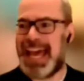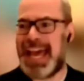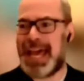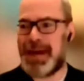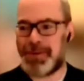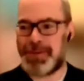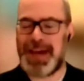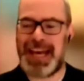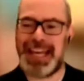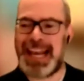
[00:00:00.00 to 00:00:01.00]
out,
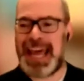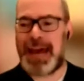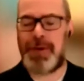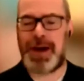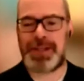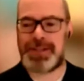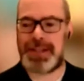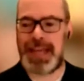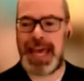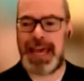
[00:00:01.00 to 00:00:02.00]
and allow us
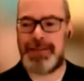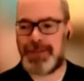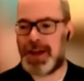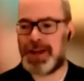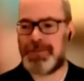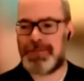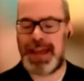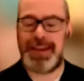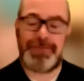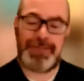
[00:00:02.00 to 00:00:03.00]
to have kind of
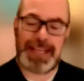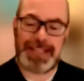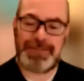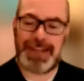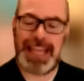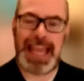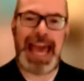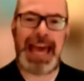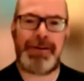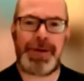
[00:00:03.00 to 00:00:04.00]
effectively
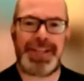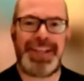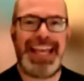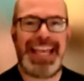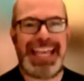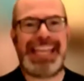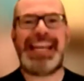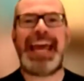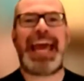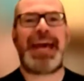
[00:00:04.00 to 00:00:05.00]
our
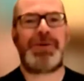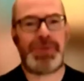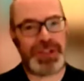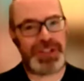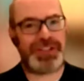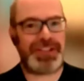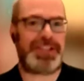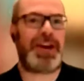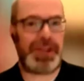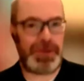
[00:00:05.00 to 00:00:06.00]
in-house
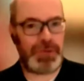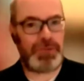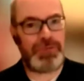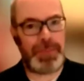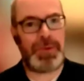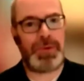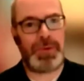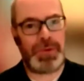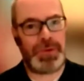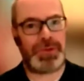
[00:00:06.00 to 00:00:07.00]
styled
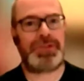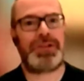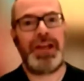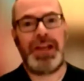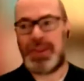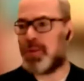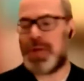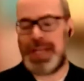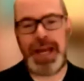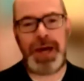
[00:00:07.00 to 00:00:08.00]
reports that
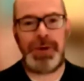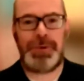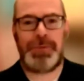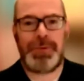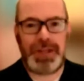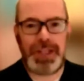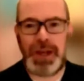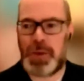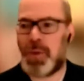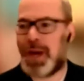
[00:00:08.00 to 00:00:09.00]
we know, you
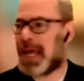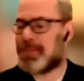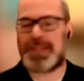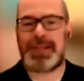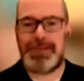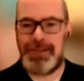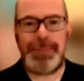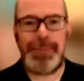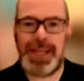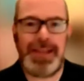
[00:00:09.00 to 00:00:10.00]
know, will absolutely
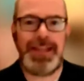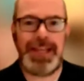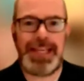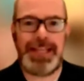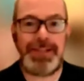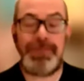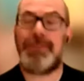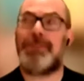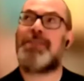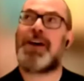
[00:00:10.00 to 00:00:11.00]
meet the needs of
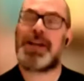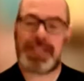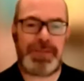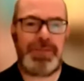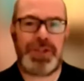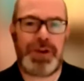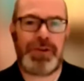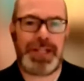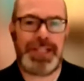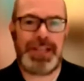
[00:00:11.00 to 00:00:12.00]
the vast
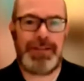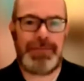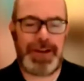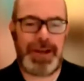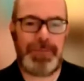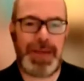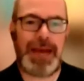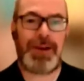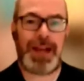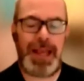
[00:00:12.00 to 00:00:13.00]
majority of
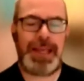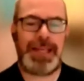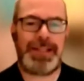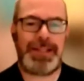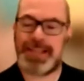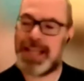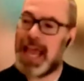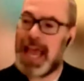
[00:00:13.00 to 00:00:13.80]
our clients,